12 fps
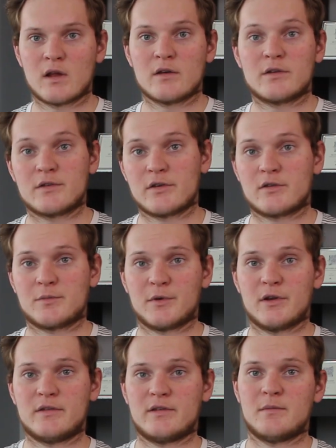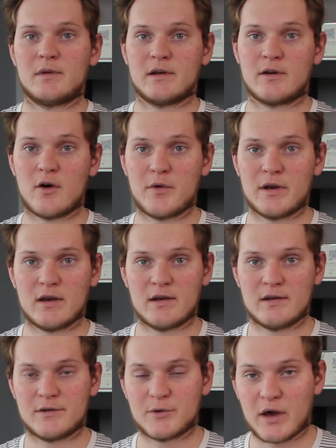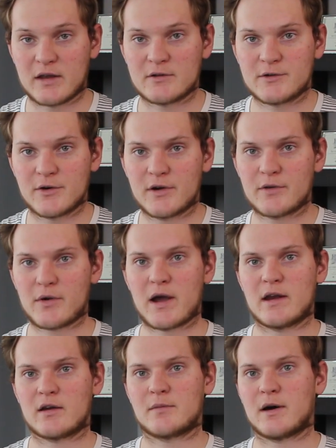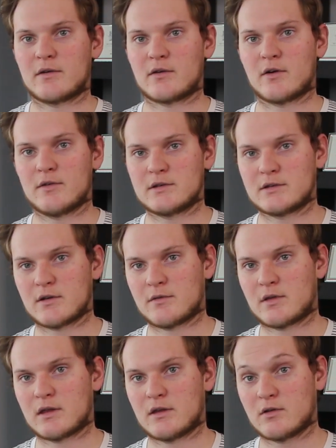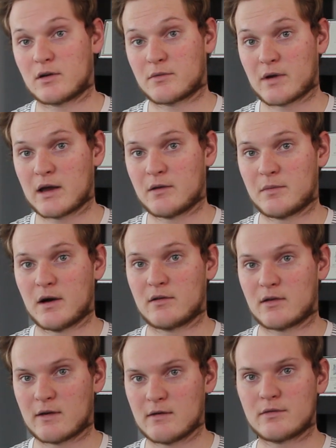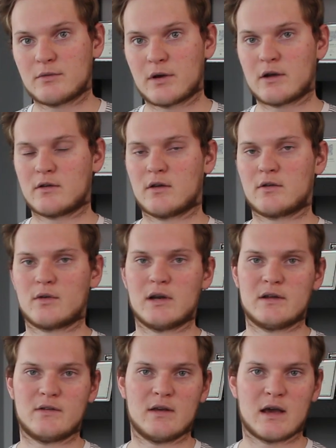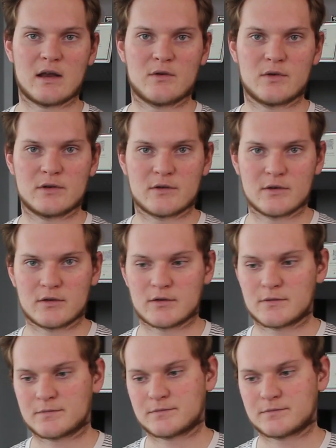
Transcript: So just to put it simply, go with a niche you enjoy writing about. Go with something you can write about even when you're not really seeing any results.